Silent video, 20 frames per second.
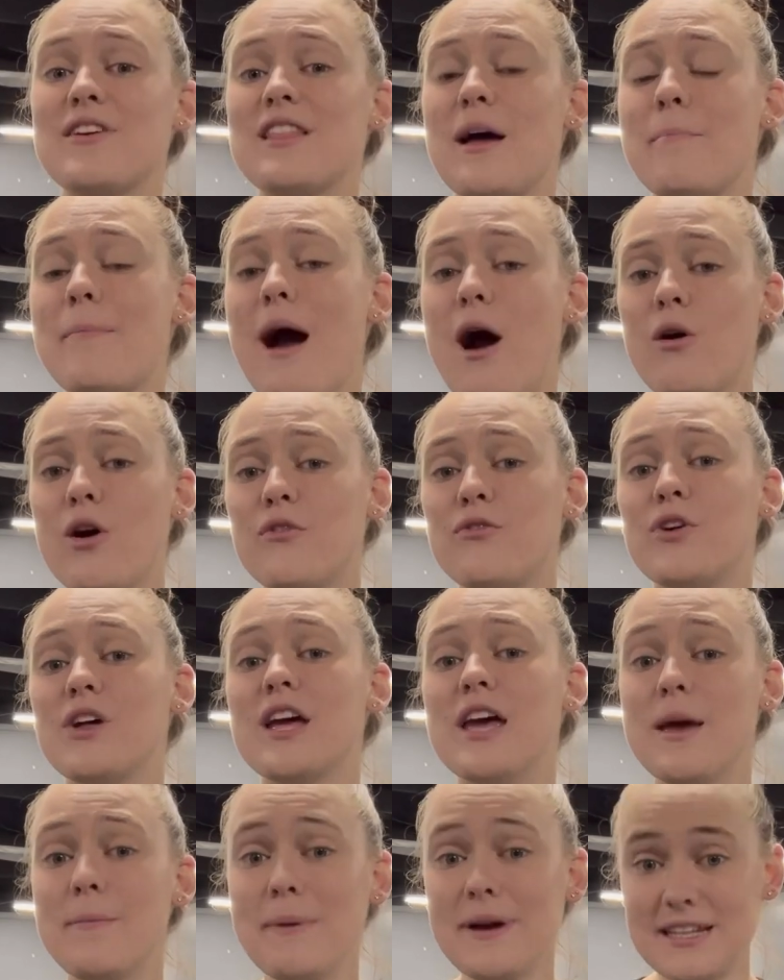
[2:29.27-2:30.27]
that powerful
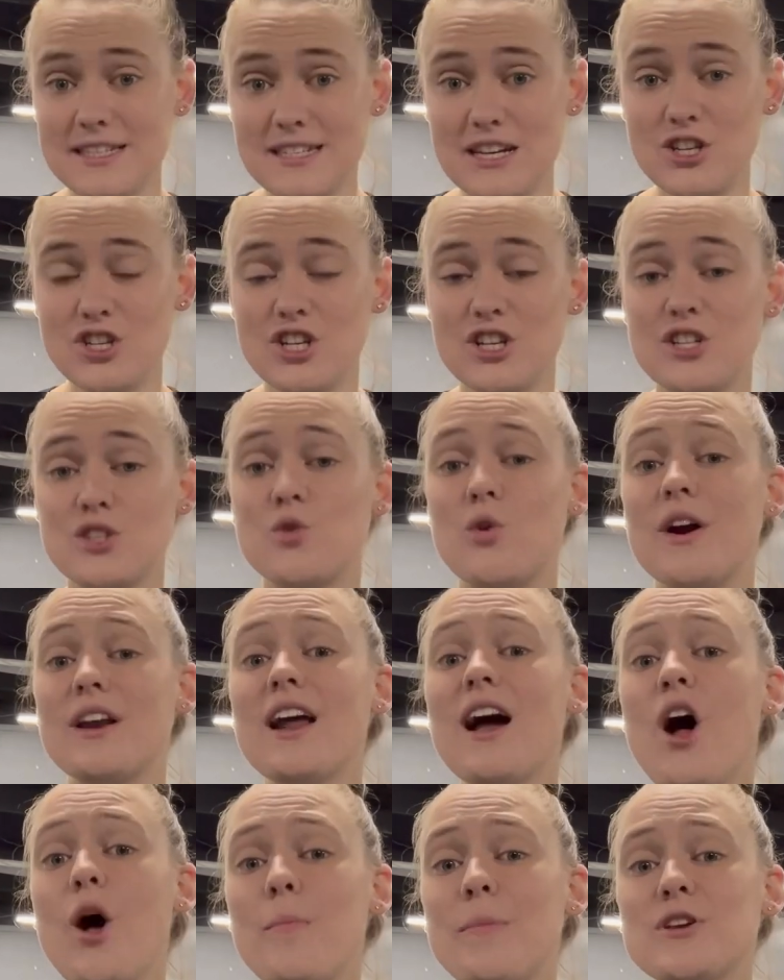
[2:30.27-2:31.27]
hip extension is going
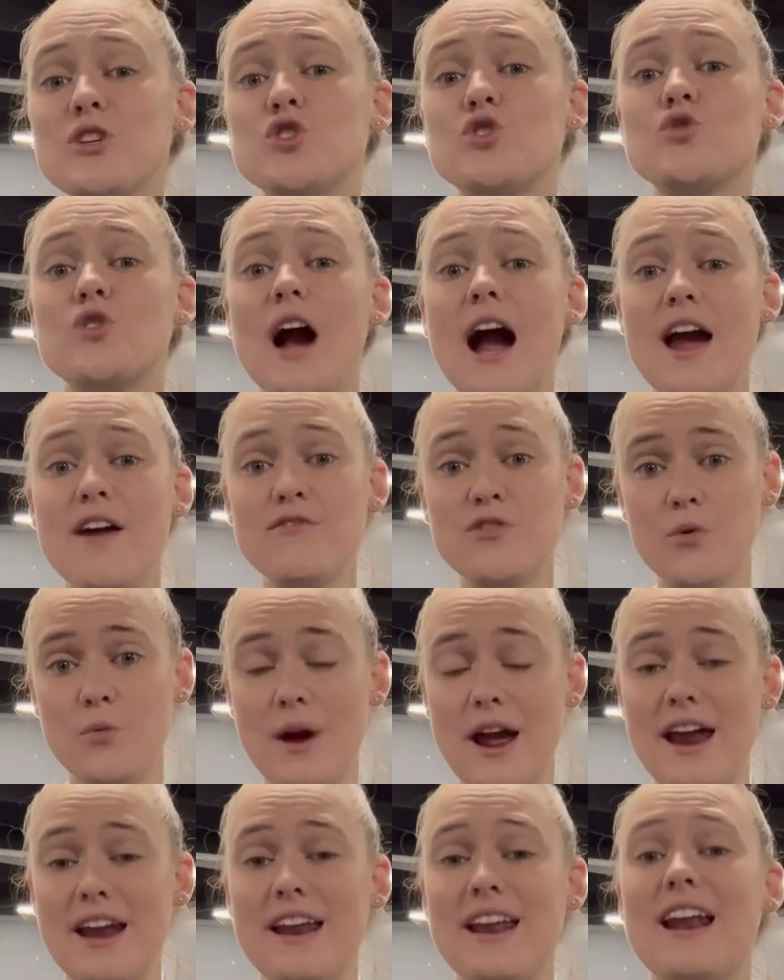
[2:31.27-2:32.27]
to help us drive the weight